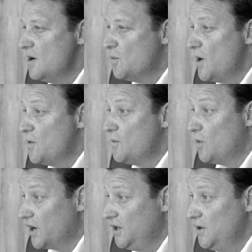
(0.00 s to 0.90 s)
Well,
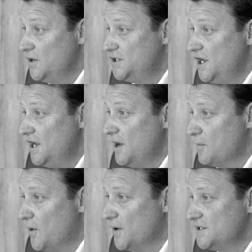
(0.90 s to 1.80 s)
what a huge year it
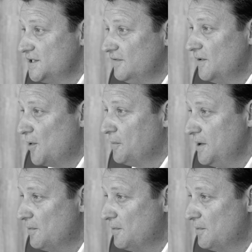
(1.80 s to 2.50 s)
was for property